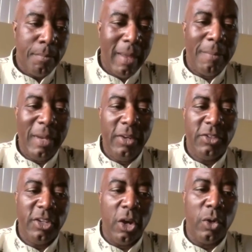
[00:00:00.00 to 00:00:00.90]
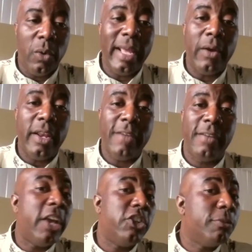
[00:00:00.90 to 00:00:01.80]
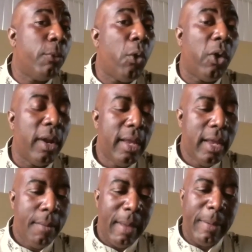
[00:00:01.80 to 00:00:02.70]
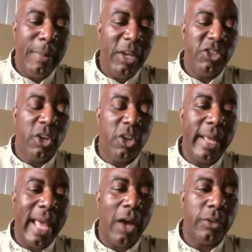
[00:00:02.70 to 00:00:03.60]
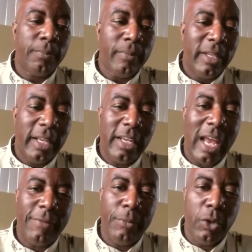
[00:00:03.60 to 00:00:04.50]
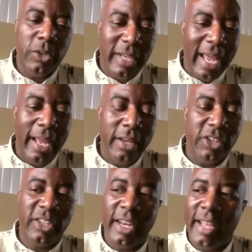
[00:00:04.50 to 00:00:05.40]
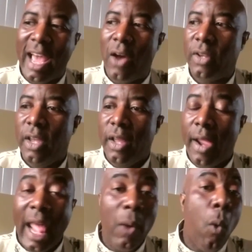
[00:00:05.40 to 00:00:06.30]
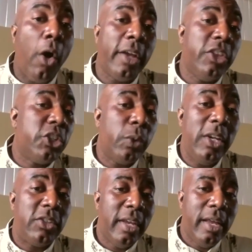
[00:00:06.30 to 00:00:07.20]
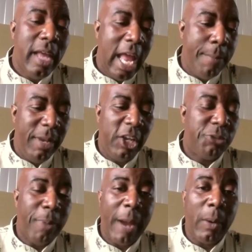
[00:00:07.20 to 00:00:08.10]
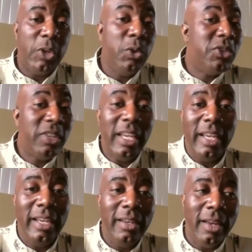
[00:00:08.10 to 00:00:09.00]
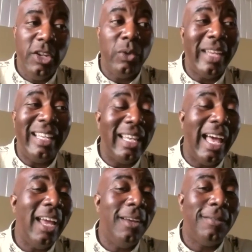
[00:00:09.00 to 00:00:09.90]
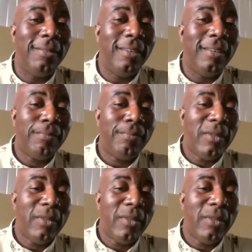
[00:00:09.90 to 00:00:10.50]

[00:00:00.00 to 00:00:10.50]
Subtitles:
maybe it means, going out and having vacations more. Maybe it means going out, taking time from your day and just getting out and walking in the streets and being inspired by what you see in your daily life.